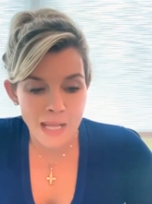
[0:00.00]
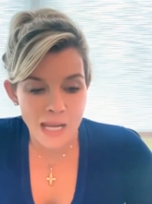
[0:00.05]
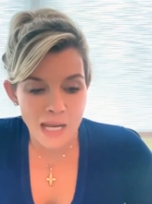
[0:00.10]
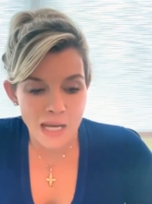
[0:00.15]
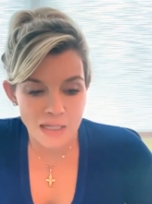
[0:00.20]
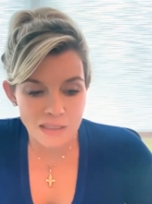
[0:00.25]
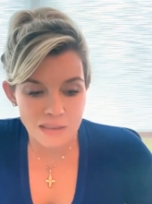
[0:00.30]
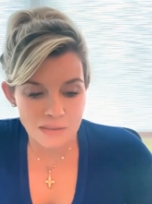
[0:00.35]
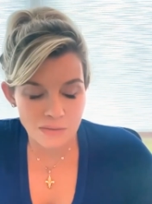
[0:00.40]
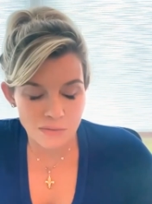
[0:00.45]

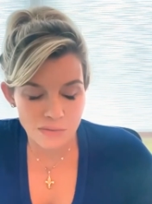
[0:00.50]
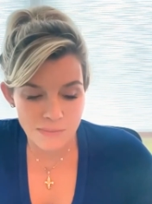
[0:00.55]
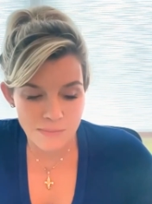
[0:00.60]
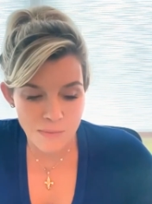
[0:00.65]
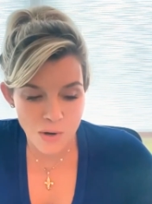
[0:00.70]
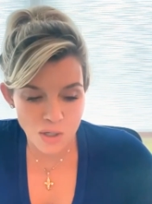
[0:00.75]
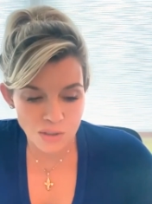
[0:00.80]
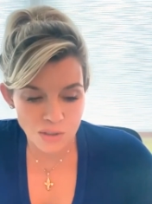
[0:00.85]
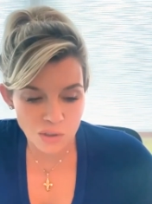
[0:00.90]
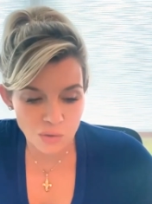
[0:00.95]
And so then
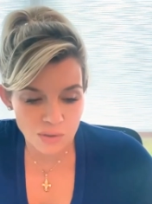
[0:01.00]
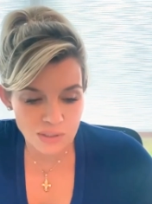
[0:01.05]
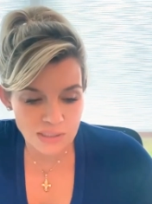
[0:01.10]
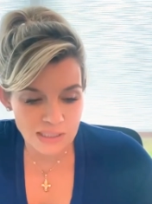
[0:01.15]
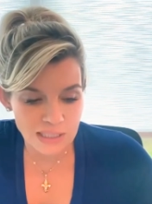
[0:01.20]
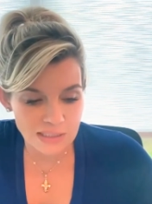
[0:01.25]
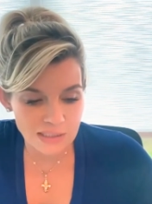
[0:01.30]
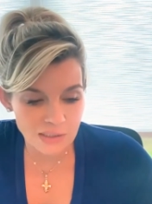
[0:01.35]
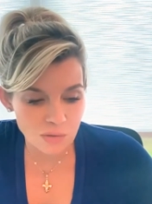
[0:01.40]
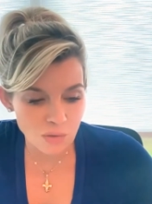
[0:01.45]
Martin
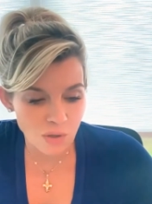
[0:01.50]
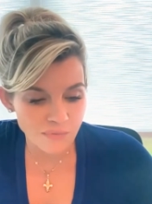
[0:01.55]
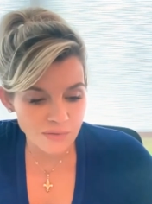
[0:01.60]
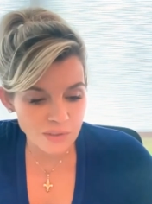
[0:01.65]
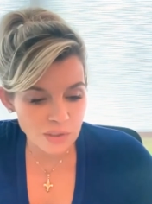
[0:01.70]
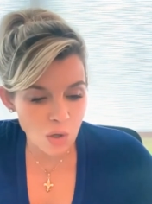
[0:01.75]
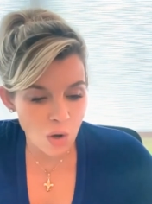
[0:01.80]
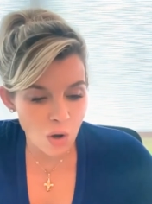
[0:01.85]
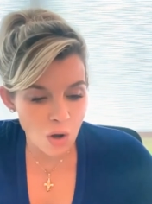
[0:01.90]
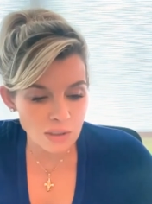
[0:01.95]
Scorsese's
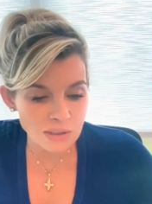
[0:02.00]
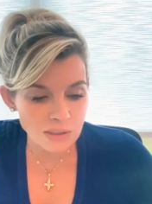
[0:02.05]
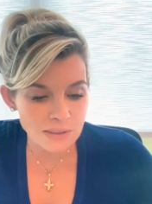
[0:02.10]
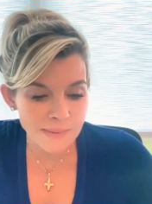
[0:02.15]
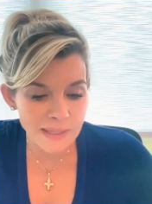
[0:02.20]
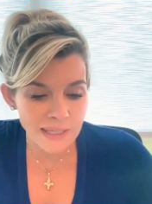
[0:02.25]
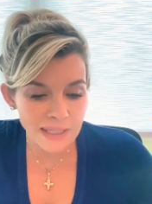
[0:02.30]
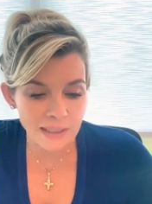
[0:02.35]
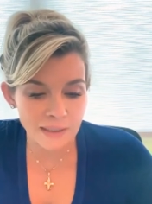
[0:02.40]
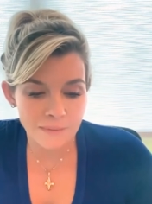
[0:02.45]
office called
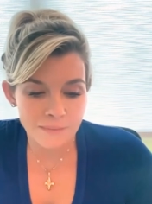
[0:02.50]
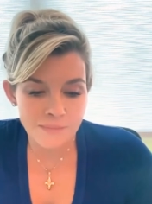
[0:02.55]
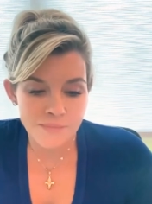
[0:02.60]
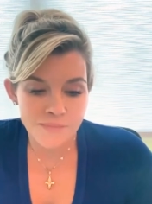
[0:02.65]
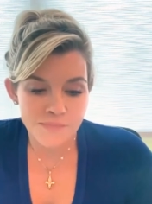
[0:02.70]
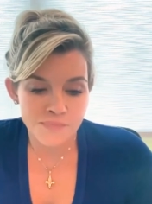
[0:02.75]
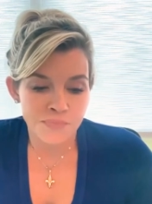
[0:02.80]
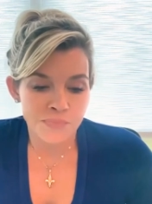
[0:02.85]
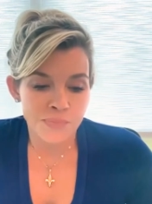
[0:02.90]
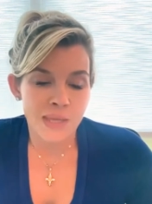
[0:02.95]
me,
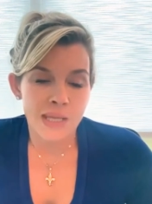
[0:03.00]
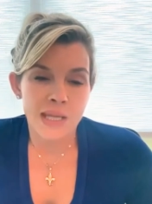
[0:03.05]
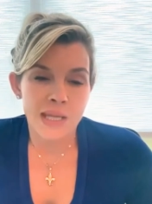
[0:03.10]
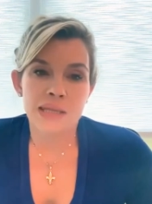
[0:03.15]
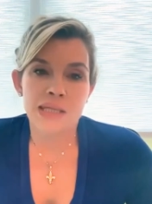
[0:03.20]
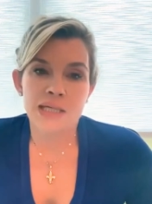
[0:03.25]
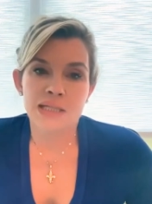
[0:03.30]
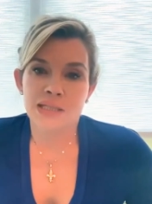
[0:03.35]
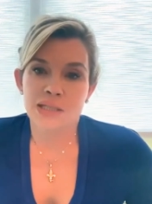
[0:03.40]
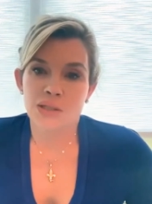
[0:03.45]

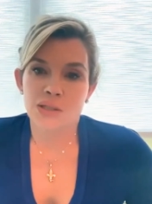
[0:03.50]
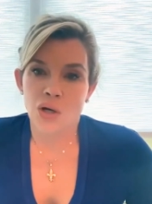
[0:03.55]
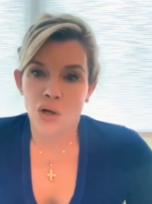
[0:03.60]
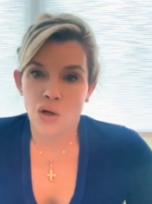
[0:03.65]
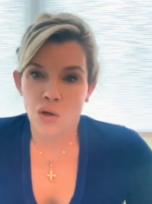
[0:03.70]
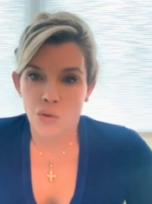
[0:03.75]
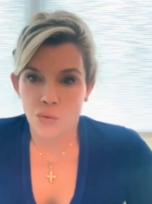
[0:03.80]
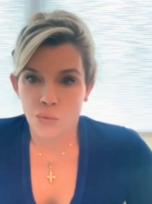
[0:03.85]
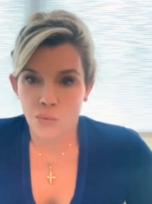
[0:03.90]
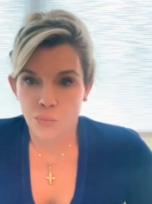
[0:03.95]
and they said,
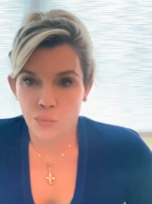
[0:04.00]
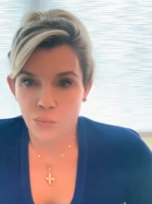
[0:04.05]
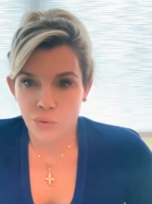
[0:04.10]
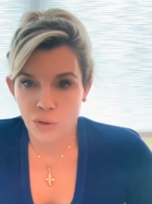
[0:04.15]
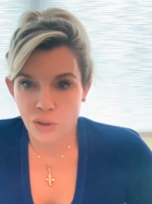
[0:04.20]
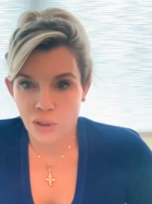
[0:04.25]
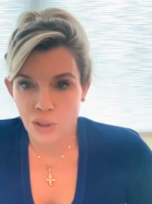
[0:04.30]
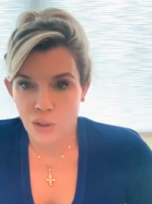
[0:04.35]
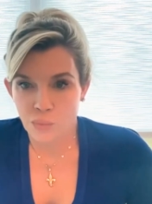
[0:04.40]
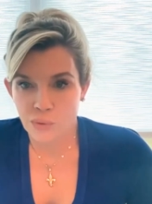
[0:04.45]
oh,
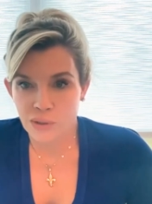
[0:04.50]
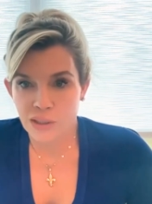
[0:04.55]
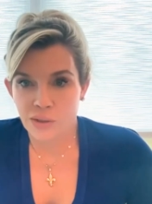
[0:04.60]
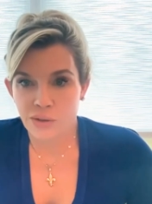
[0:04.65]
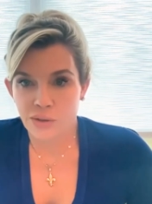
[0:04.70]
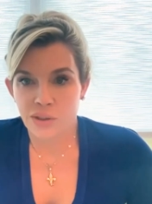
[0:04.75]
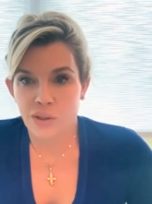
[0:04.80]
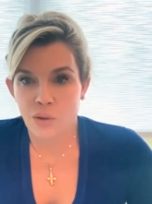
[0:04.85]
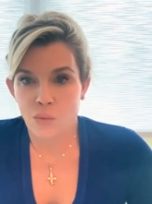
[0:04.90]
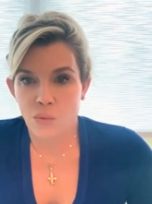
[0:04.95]
we
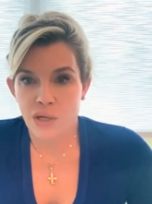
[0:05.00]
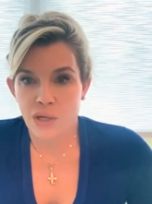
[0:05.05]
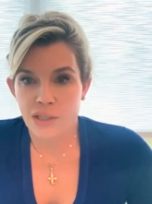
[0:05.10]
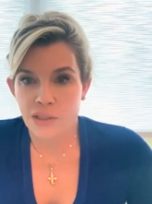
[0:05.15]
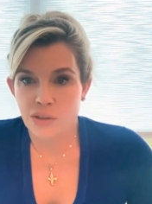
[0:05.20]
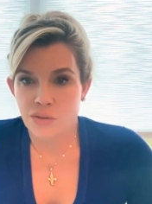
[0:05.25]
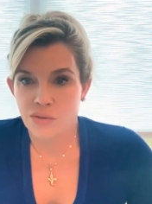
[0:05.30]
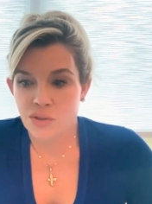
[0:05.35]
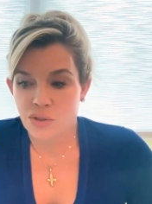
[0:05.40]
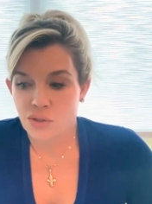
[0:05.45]
hear you don't want
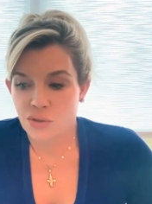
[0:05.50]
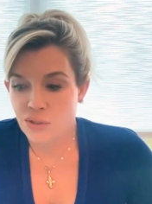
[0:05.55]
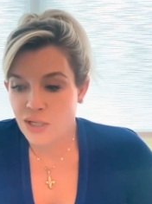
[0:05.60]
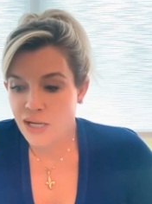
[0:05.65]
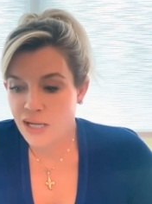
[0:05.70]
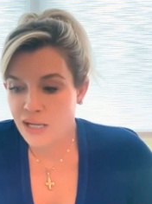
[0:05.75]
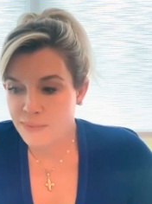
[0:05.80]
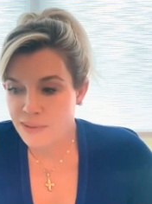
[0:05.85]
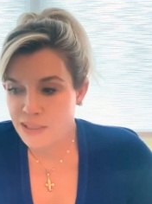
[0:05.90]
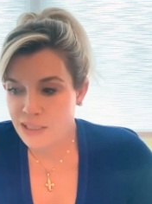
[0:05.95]
to use
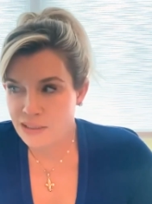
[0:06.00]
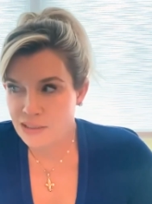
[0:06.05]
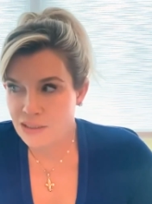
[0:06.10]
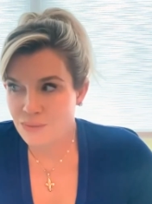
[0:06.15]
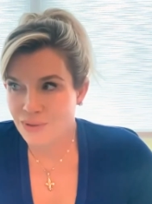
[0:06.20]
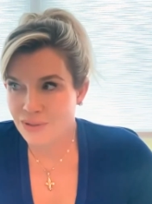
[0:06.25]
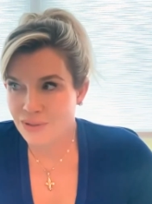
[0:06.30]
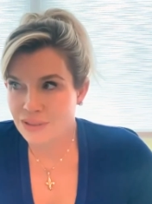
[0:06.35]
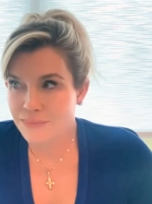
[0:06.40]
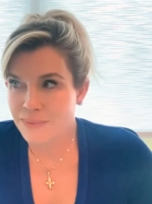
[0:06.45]
your name. And I
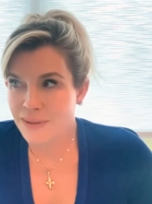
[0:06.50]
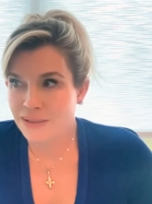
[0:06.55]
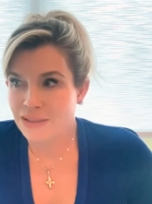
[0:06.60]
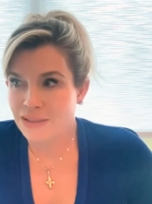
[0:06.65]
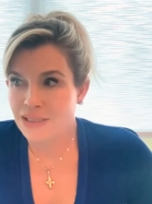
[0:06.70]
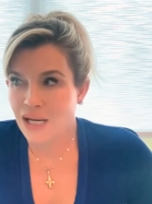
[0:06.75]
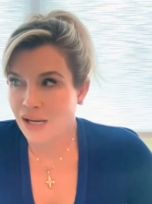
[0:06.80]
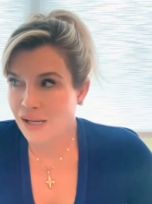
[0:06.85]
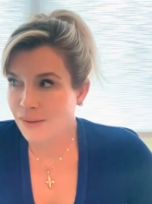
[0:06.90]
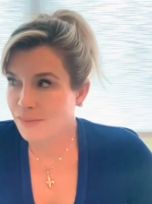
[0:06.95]
said, well, it's about
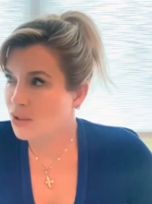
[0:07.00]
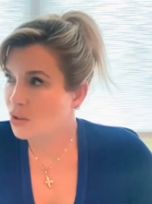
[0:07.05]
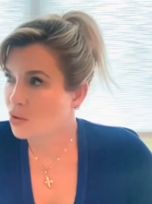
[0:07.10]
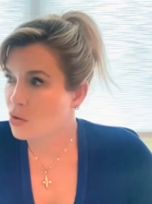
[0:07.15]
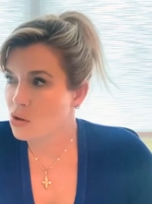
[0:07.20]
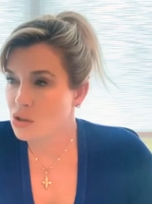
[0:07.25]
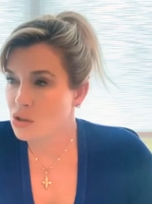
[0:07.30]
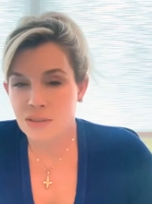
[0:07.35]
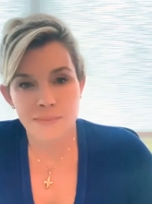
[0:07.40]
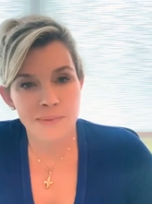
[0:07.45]
time you
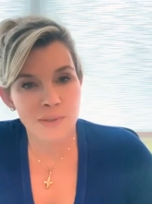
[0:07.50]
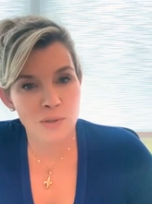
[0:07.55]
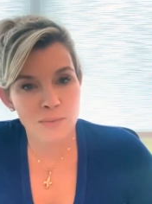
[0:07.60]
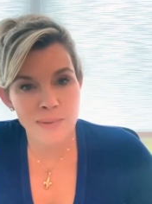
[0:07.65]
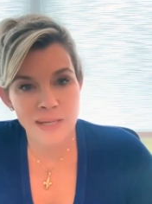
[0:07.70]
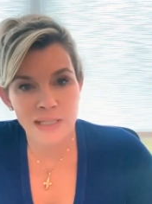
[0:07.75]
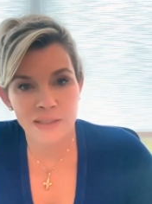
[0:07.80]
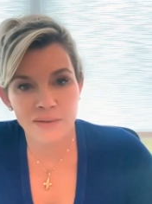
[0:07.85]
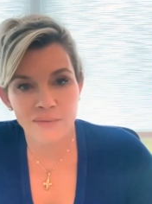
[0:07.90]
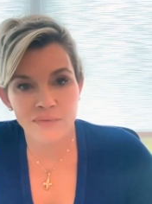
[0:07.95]
called me. You're
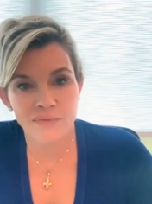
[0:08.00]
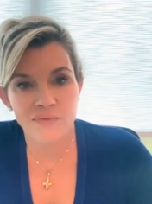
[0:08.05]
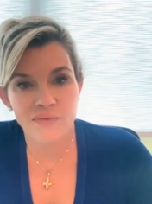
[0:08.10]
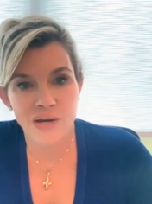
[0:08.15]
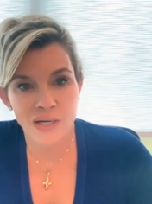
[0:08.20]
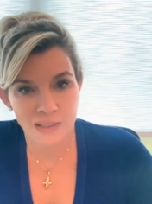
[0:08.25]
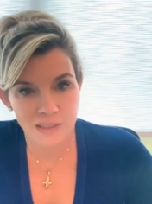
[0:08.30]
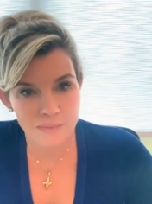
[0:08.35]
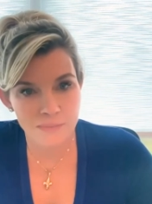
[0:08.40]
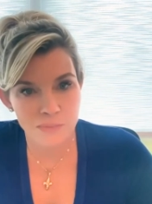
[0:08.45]
making a
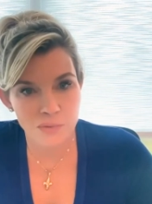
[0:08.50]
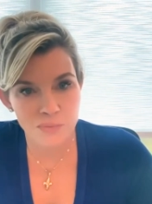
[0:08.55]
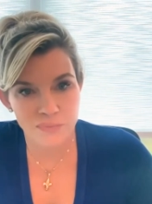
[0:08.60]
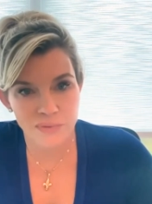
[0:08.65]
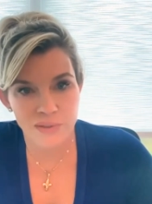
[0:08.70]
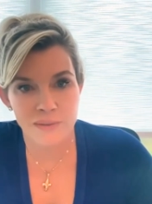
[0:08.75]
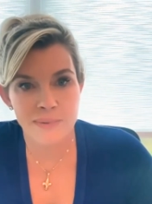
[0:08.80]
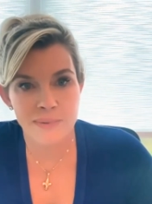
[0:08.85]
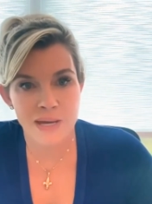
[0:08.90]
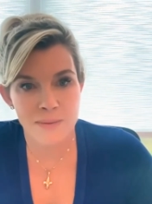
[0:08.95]
fucking
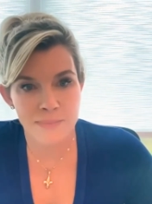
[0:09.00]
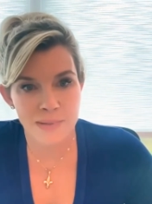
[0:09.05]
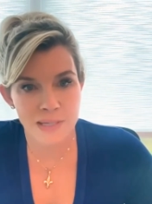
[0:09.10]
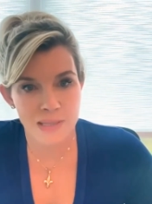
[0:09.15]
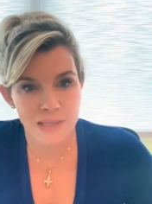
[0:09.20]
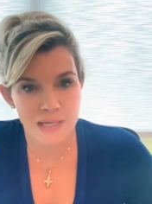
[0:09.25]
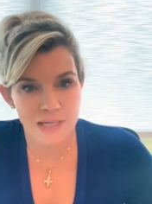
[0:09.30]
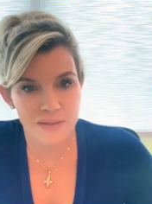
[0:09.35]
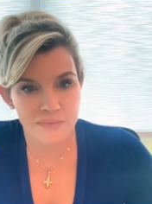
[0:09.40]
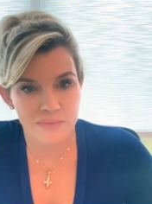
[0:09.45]
movie about my
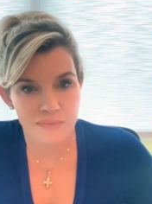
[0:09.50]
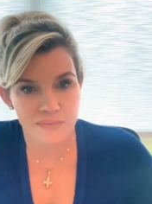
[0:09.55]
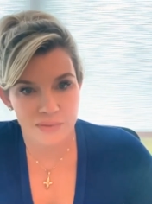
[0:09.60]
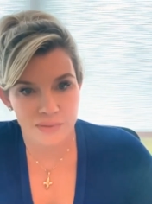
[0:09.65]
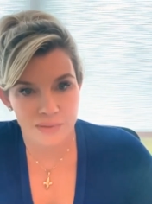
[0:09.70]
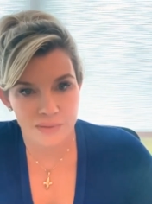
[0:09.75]
life.